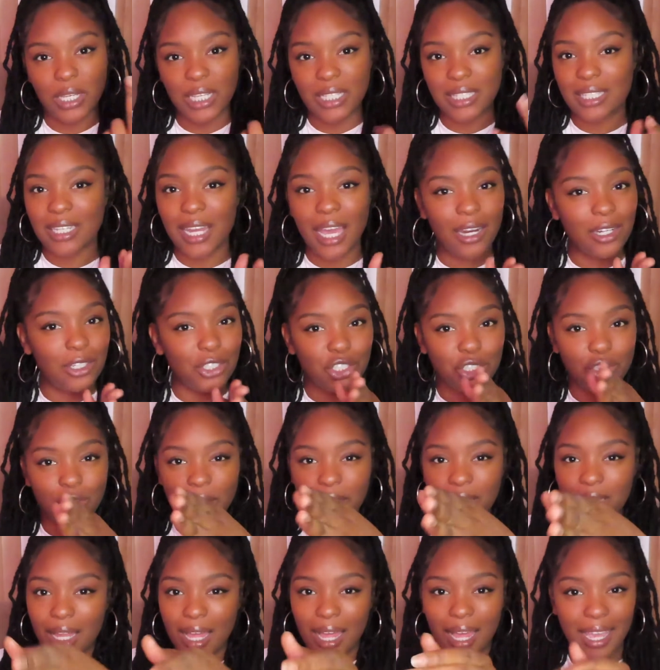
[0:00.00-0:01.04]
It's not a
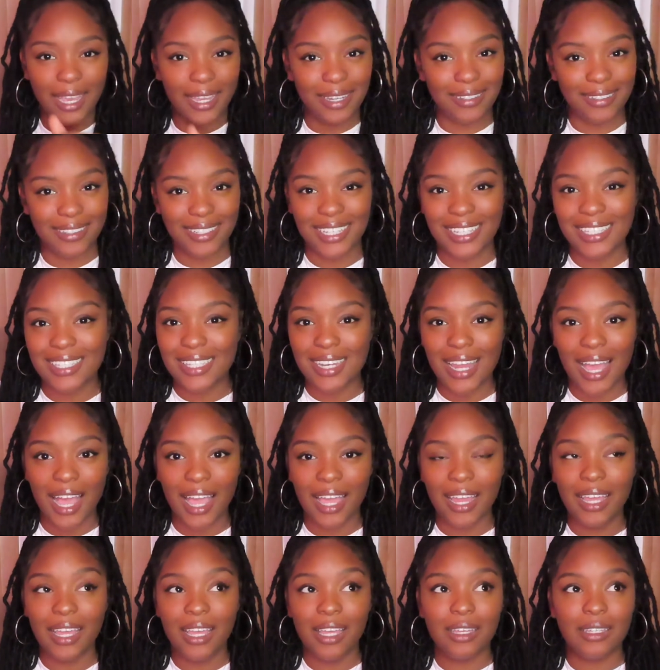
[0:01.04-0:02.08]
straight line. It's not.